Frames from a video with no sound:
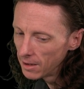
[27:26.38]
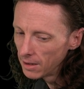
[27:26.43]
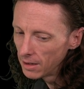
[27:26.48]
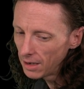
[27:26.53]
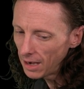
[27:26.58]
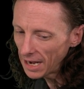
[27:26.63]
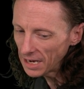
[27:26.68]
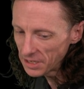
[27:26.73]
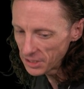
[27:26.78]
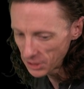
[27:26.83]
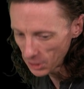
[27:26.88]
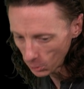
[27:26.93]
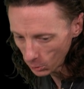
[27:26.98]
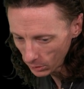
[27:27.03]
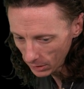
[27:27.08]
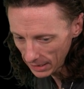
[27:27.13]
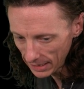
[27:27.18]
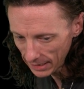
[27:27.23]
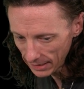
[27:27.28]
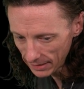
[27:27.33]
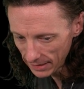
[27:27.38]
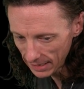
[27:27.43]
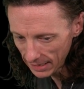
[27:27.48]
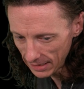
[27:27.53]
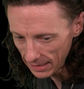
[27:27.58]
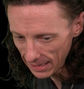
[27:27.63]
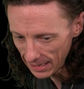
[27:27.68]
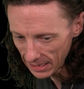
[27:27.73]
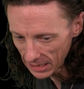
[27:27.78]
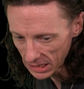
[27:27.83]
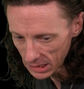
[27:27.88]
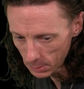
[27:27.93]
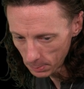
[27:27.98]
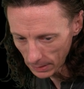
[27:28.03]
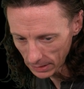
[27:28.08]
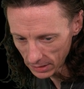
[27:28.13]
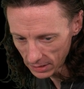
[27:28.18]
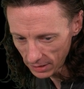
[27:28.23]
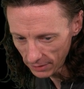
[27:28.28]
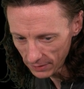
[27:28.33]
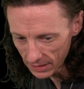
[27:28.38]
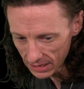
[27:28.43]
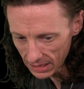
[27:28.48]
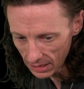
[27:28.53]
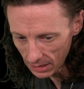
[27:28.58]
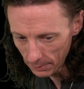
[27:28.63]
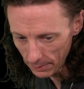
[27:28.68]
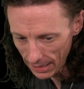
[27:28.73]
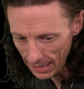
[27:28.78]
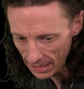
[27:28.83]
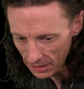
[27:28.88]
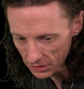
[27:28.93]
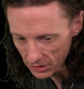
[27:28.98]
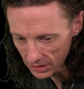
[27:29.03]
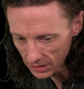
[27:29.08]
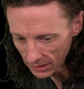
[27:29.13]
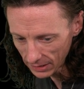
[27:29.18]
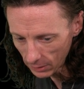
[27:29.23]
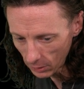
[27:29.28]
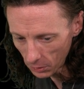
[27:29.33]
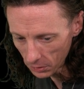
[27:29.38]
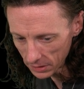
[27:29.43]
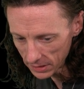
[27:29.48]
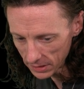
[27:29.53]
I don't like that inexpensive is getting matched and like all these